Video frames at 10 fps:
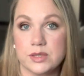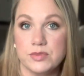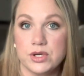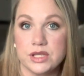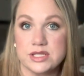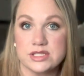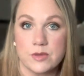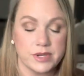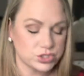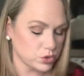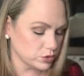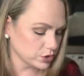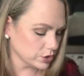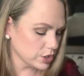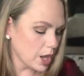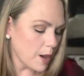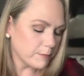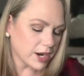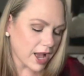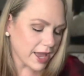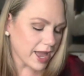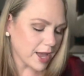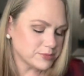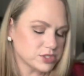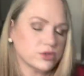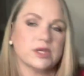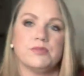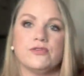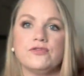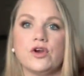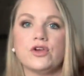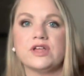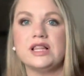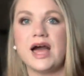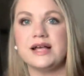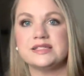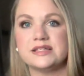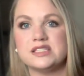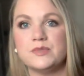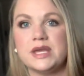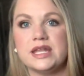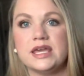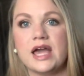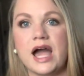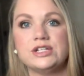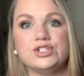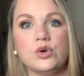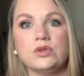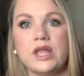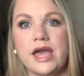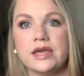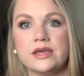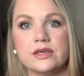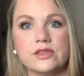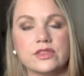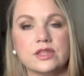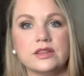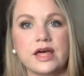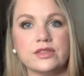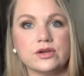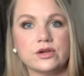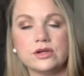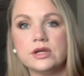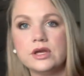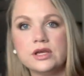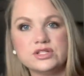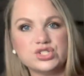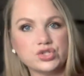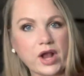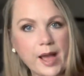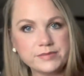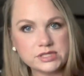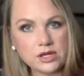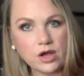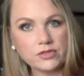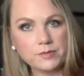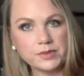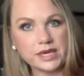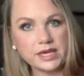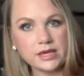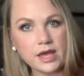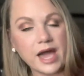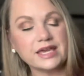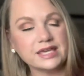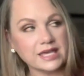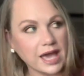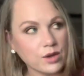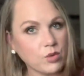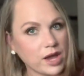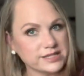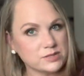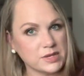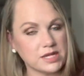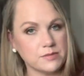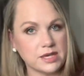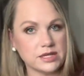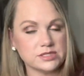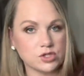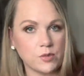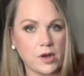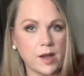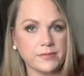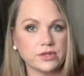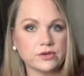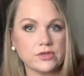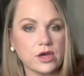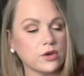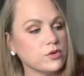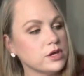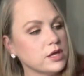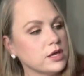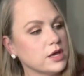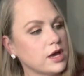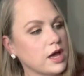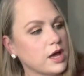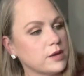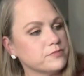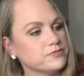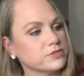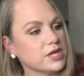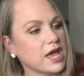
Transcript: put this on my shoulder. But I absolutely prefer the classic Speedy. I don't like the leather straps on the B. I get why Speedy B is so popular though. Um,